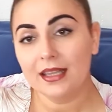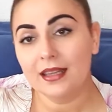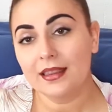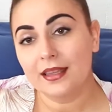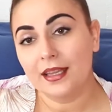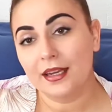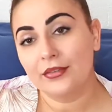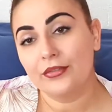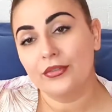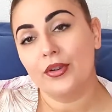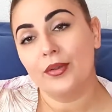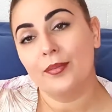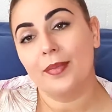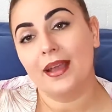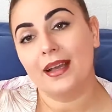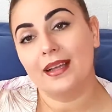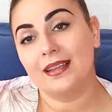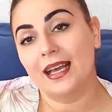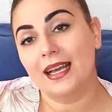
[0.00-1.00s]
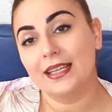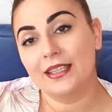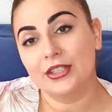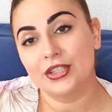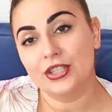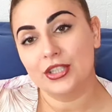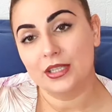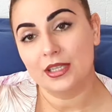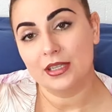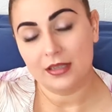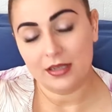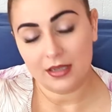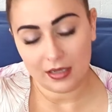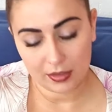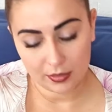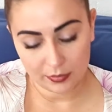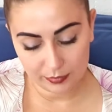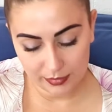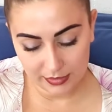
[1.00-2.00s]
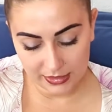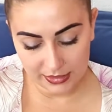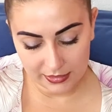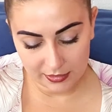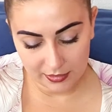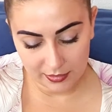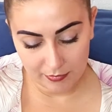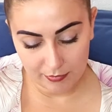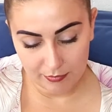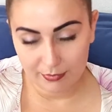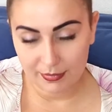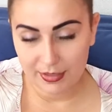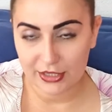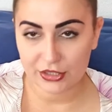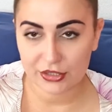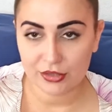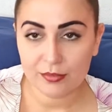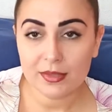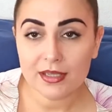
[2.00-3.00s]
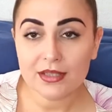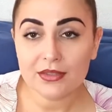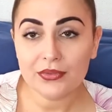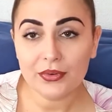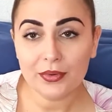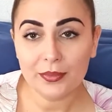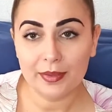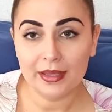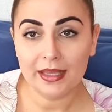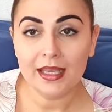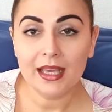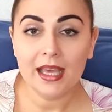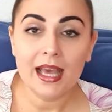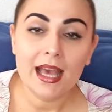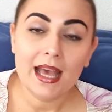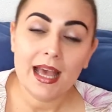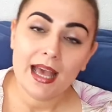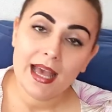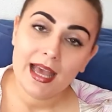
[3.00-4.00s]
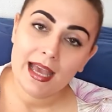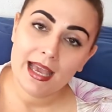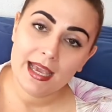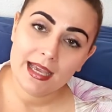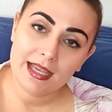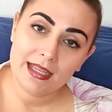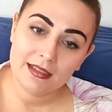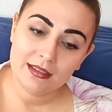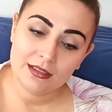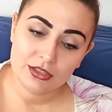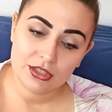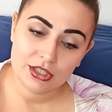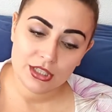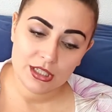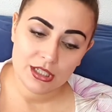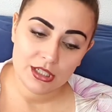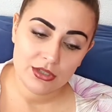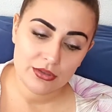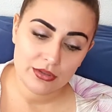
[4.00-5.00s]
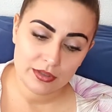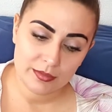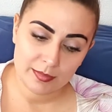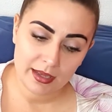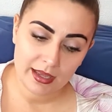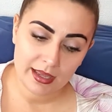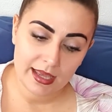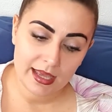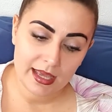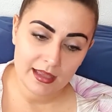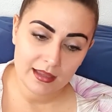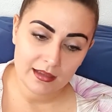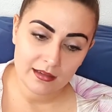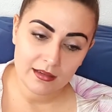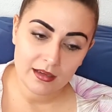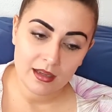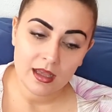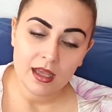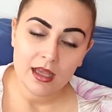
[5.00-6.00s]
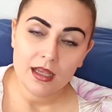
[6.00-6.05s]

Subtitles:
therefore my client, she did the complete measurements for me, and she drew it by hand.